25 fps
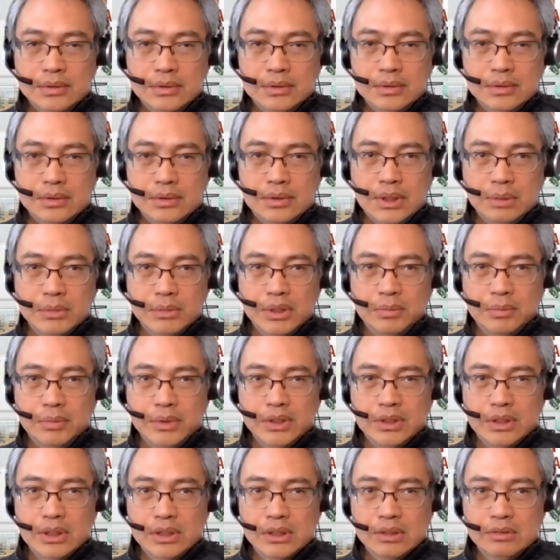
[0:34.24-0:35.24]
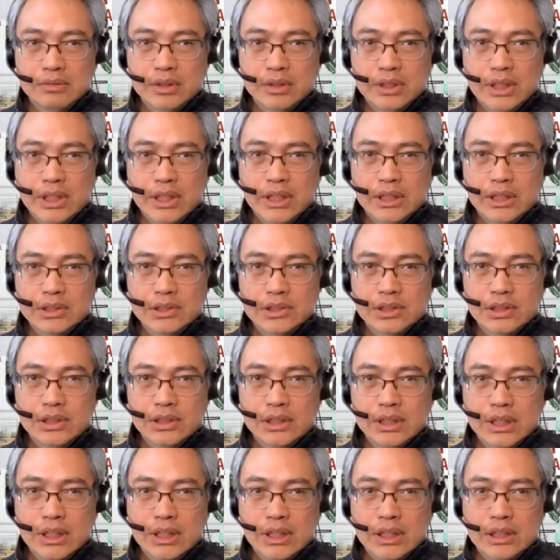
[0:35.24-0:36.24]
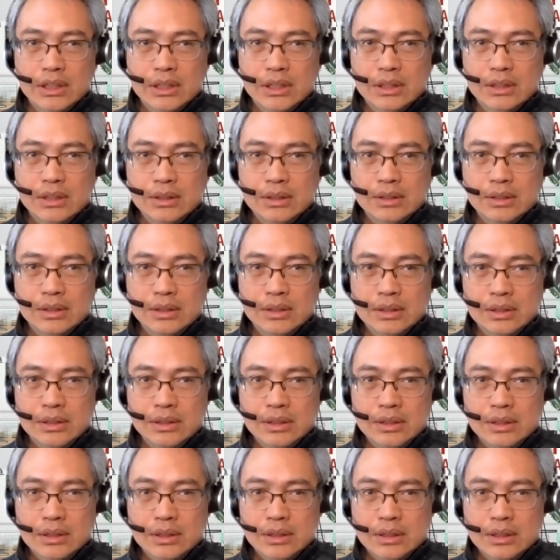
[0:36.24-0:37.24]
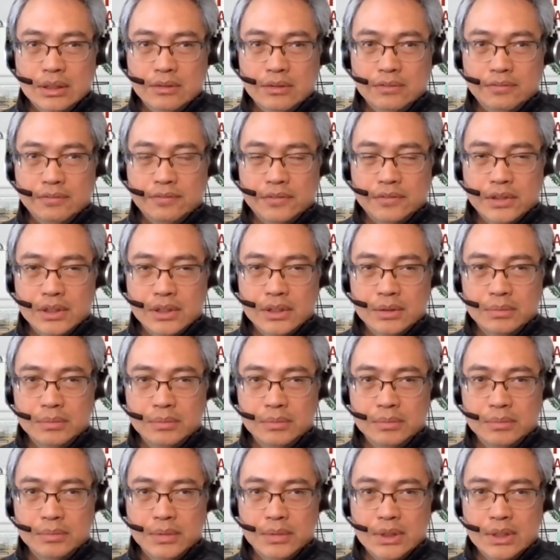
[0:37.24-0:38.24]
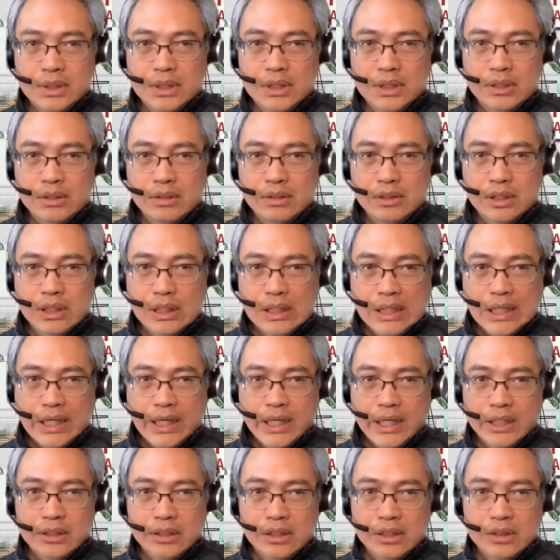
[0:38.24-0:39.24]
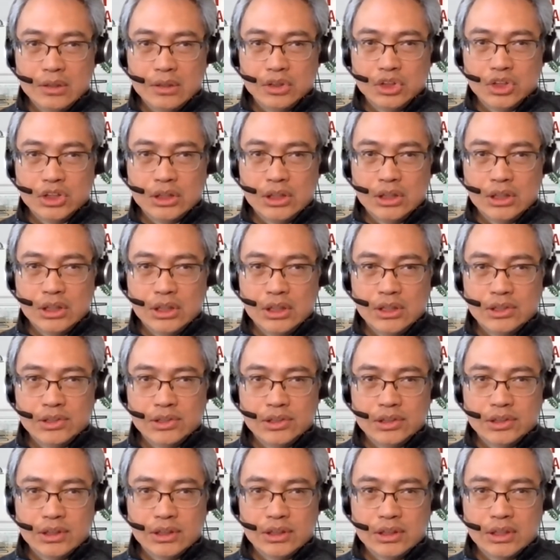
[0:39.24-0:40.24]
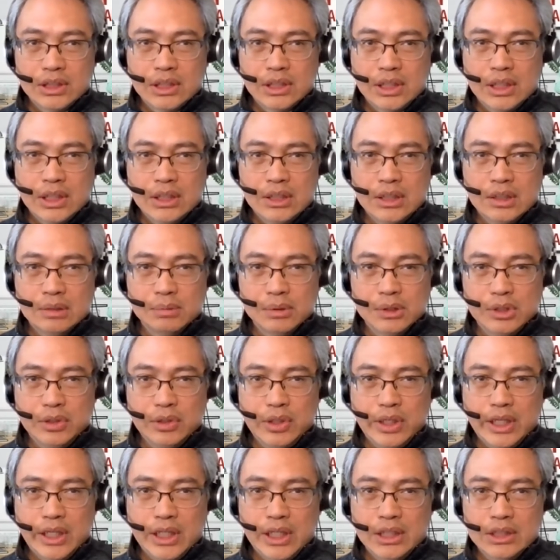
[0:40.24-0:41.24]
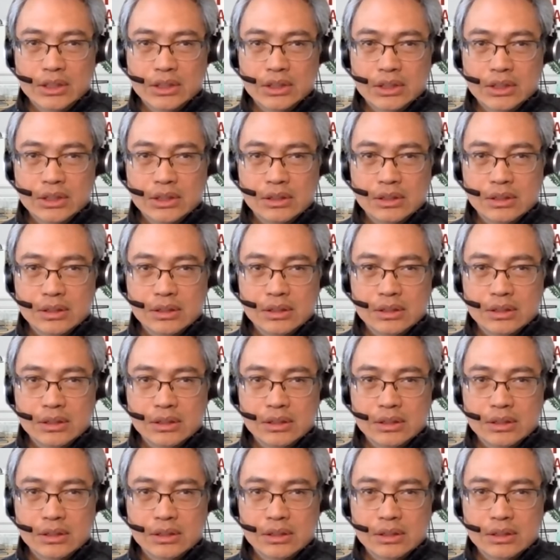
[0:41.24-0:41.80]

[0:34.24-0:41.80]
Today I'm going to be talking with Hazel again from Orlando. She is a KW agent